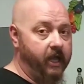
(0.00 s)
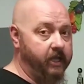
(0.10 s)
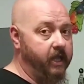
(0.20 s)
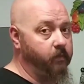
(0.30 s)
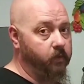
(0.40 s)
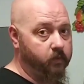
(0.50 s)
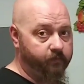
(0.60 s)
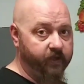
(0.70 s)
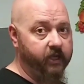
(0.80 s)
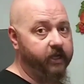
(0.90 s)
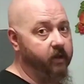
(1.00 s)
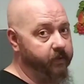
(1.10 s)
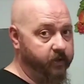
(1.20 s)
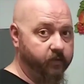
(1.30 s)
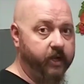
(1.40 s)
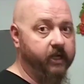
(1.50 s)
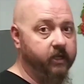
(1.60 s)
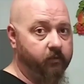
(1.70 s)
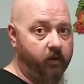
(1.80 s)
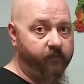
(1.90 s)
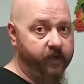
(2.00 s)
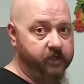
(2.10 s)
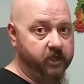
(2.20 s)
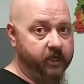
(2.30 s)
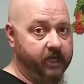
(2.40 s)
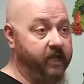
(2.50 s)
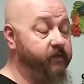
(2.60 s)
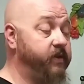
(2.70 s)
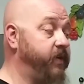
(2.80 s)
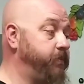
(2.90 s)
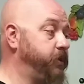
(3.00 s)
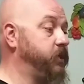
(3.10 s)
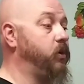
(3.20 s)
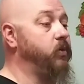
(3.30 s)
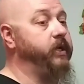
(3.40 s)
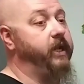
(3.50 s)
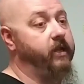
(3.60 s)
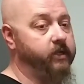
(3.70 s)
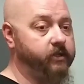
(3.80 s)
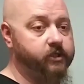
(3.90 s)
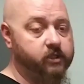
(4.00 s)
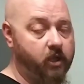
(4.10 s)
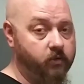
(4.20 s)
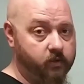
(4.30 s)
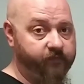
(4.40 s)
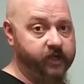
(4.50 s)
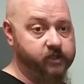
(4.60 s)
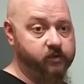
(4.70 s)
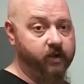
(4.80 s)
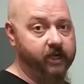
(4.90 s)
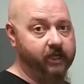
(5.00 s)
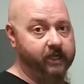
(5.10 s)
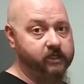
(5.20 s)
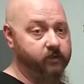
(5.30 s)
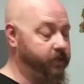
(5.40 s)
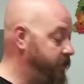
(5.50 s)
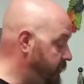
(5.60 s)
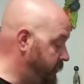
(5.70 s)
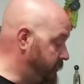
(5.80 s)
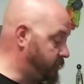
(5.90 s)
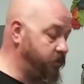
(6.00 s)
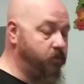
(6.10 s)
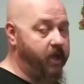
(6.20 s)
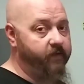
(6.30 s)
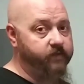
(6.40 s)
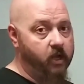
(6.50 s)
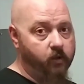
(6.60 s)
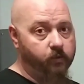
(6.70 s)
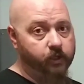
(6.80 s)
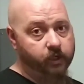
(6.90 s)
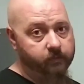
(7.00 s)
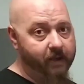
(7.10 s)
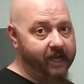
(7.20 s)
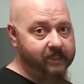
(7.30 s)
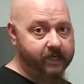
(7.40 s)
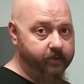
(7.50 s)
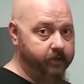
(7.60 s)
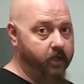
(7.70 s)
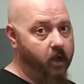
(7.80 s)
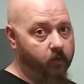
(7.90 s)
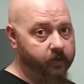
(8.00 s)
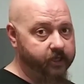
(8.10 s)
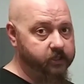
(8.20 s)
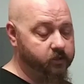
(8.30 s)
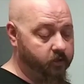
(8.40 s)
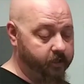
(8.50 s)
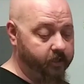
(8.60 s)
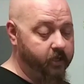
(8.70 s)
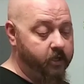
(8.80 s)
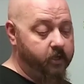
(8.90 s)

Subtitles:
and they will fill it up and directly throw fish in it. Even if they put the chlorine out, they'll just throw the fish directly into it, so you have no good bacteria already started.